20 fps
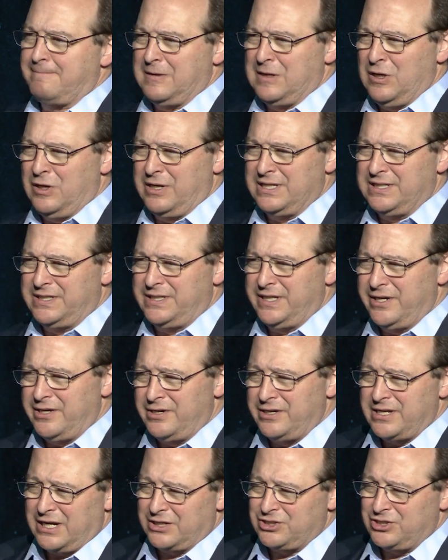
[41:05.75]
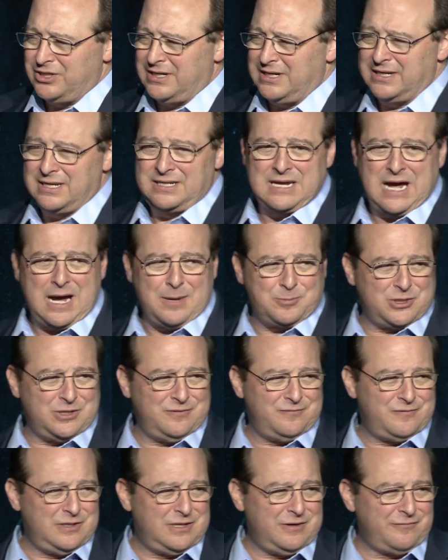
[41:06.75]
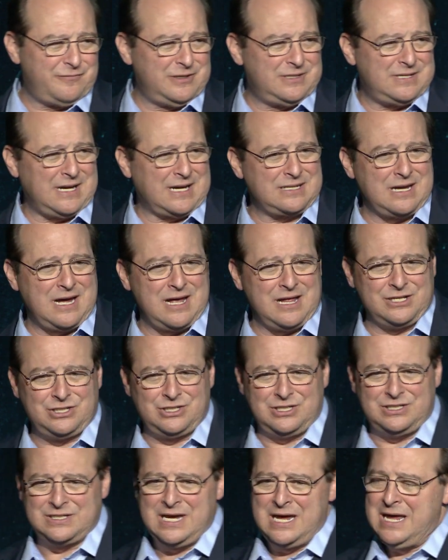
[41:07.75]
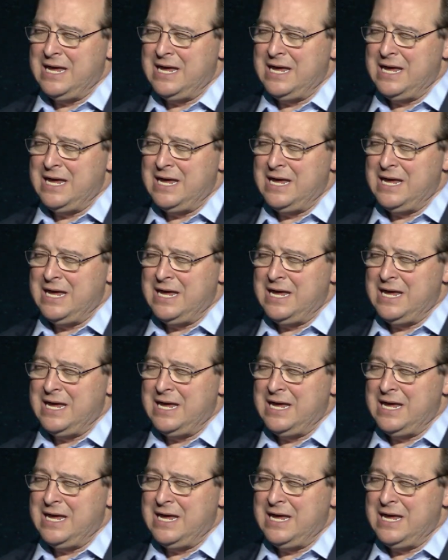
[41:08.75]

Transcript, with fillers: you're going to see introduction and adoption for different technologies?